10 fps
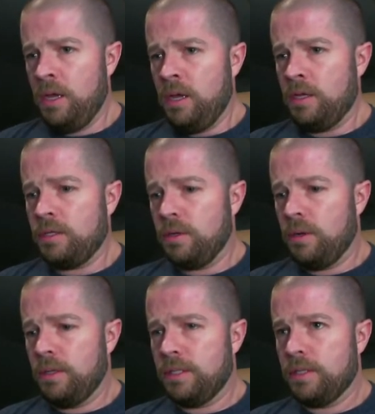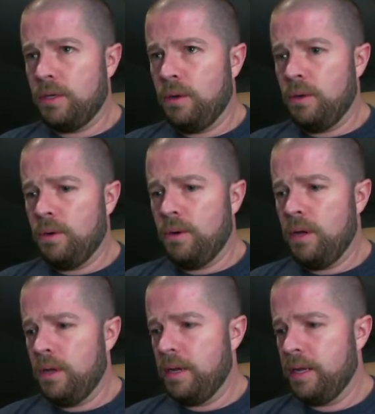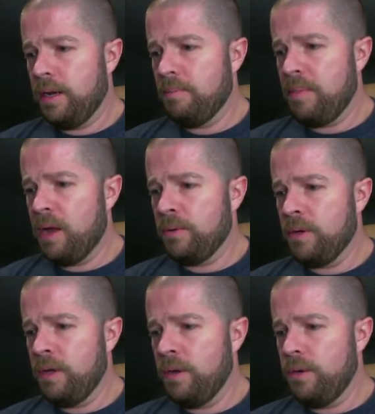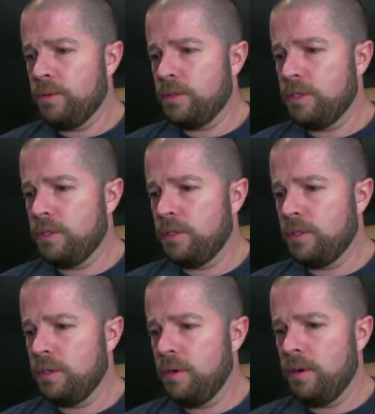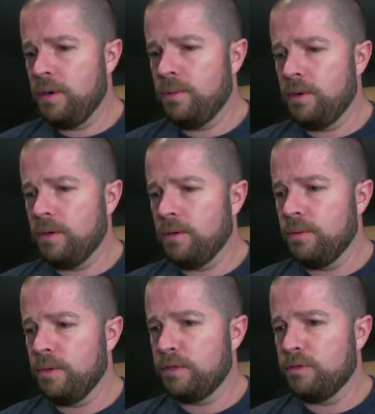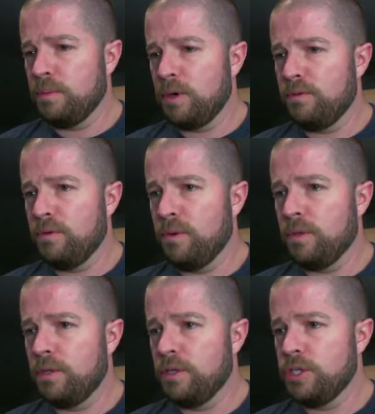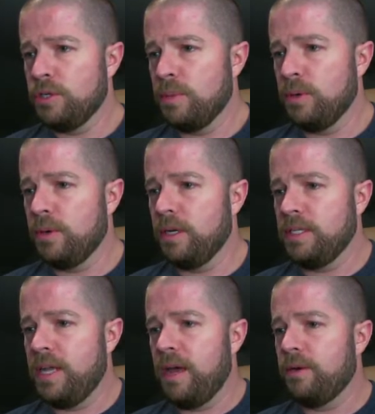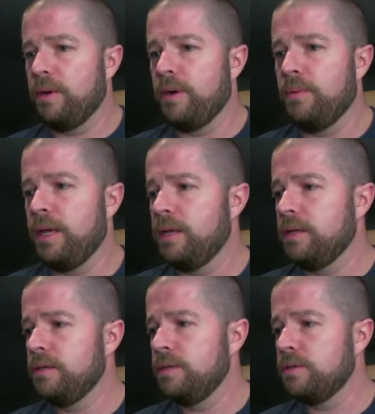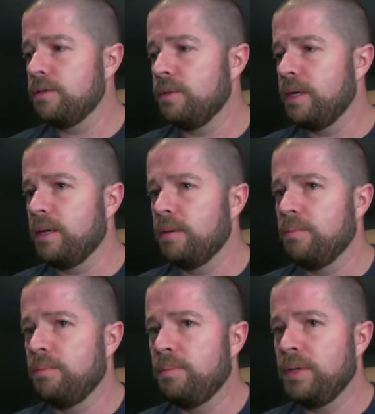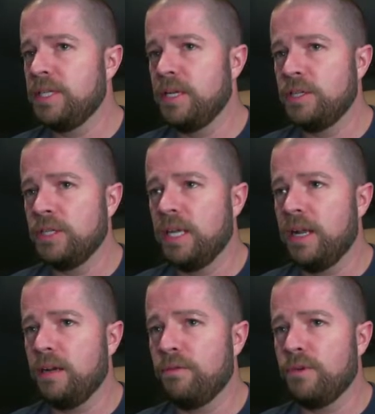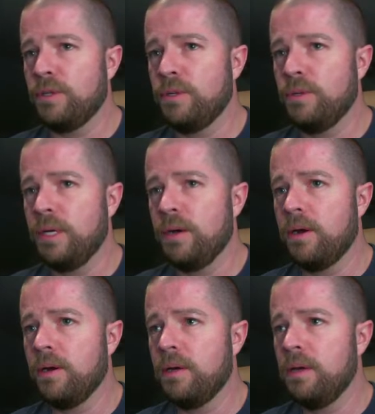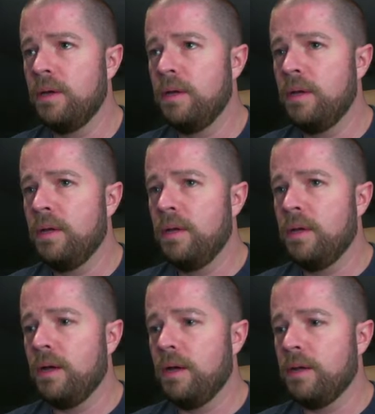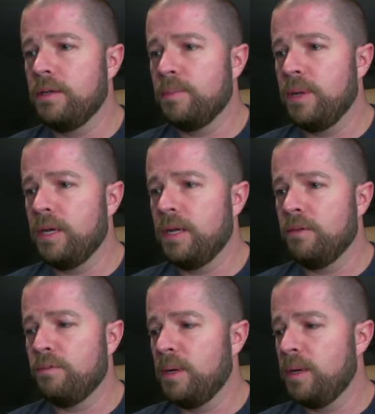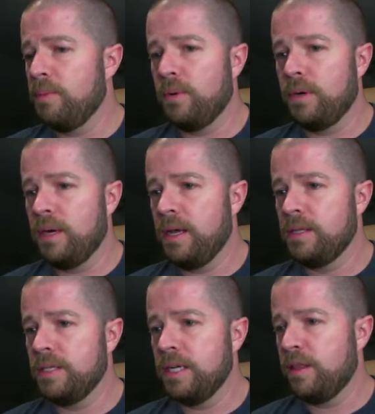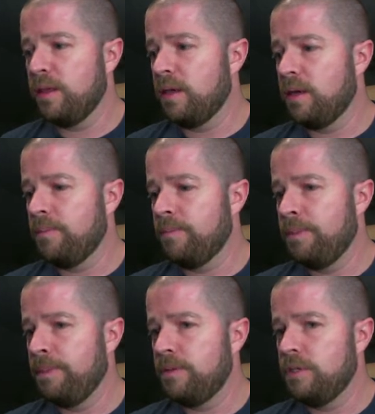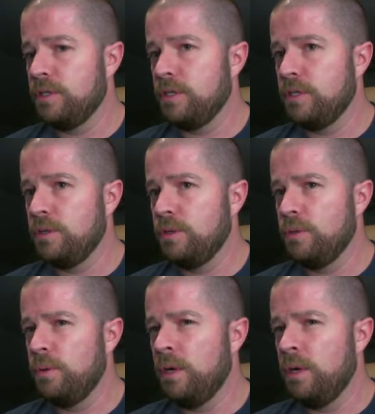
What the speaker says: So, let's go get a mountain out. No, I don't want to do the Wishful Merfolk. The Ginger Brute can attack right away, so I can potentially get in for 2 here, depending if my opponent has anything to do.